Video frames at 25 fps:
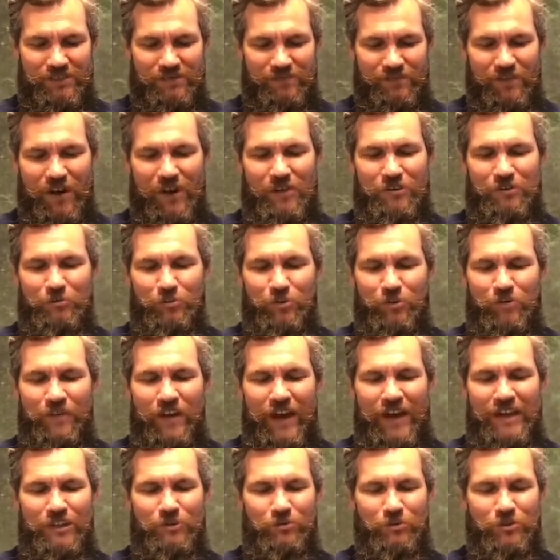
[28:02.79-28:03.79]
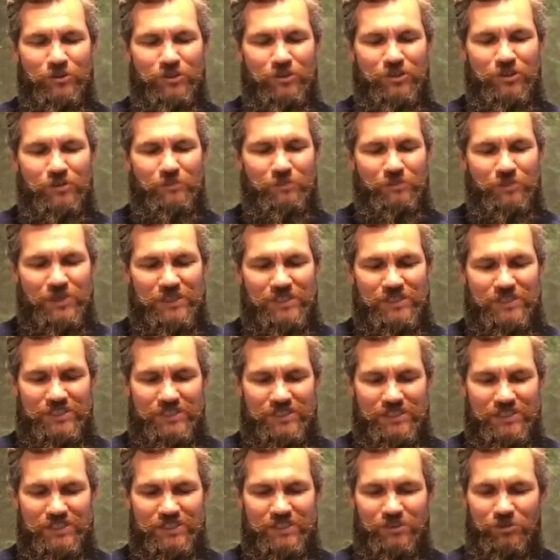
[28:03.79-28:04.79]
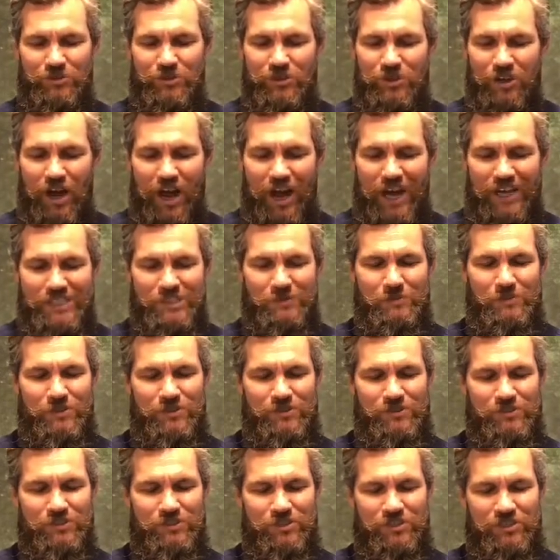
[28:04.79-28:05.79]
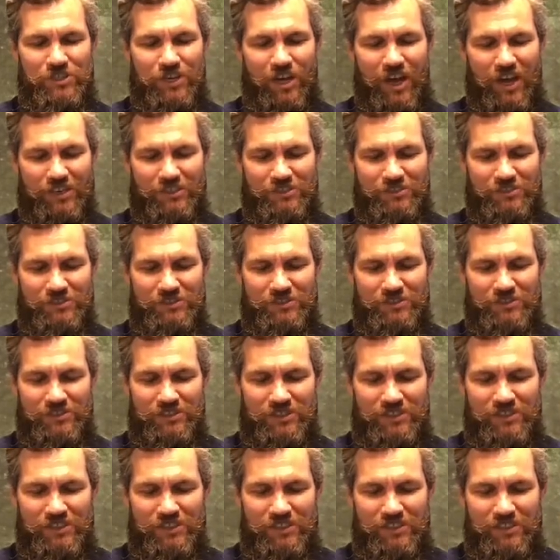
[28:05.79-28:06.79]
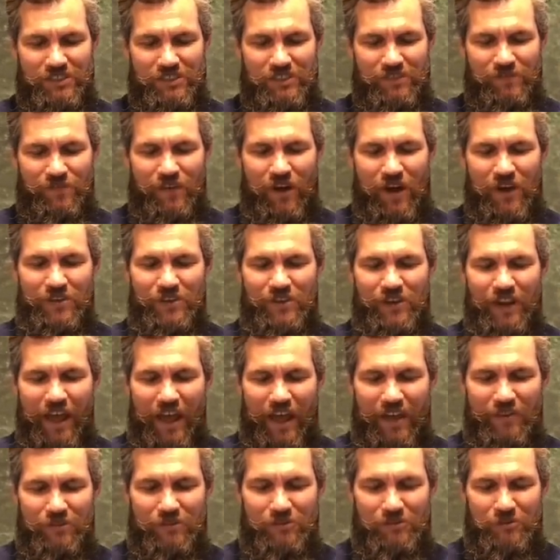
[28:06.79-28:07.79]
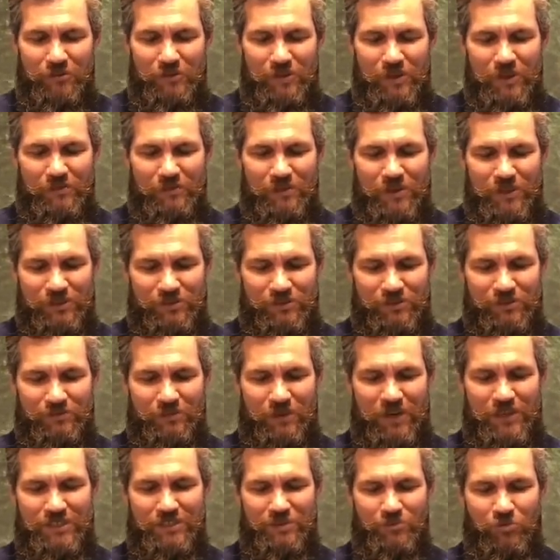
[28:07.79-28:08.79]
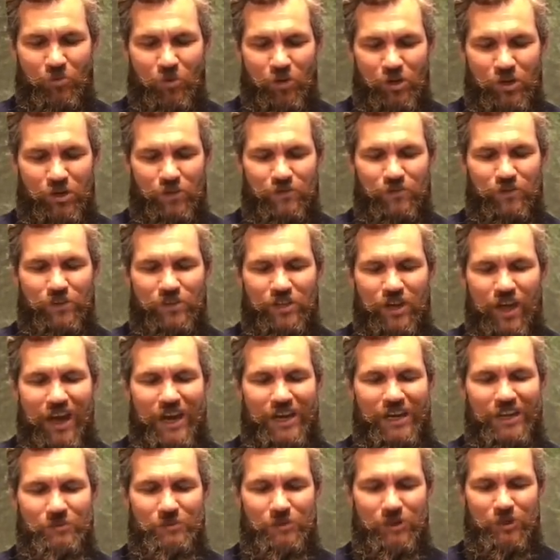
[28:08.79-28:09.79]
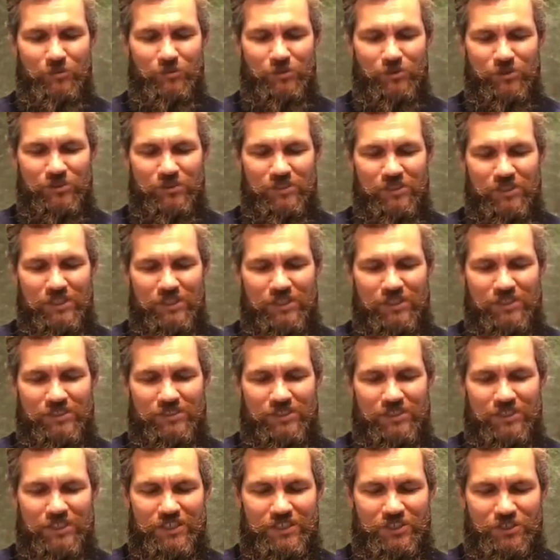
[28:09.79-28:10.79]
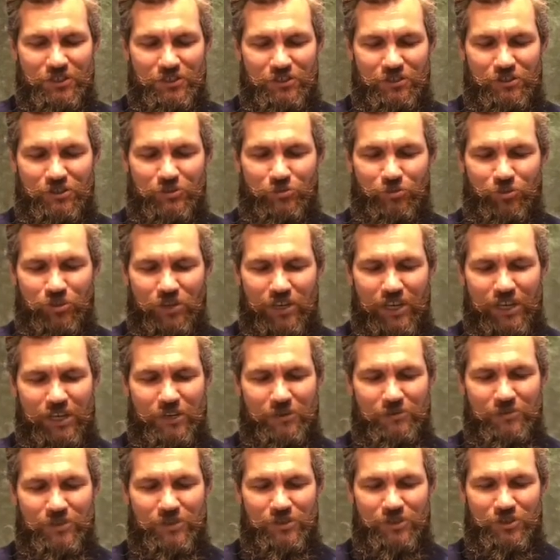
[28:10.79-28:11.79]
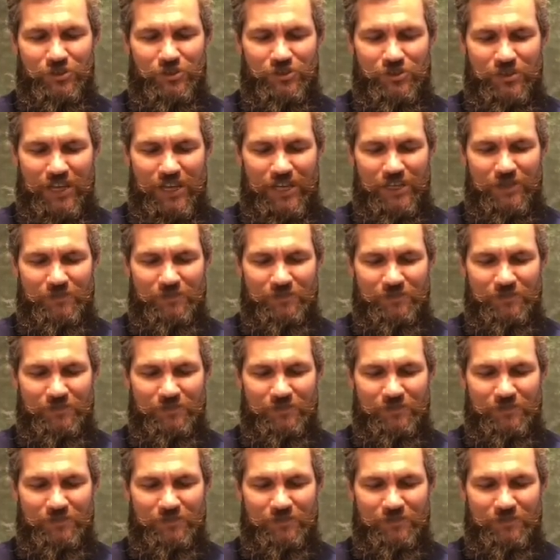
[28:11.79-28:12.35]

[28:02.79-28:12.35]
Father, provide them with good businesses and good hospitals and good doctors. Father, allow them to be mentored by some wonderful godly people to continue to proclaim your name.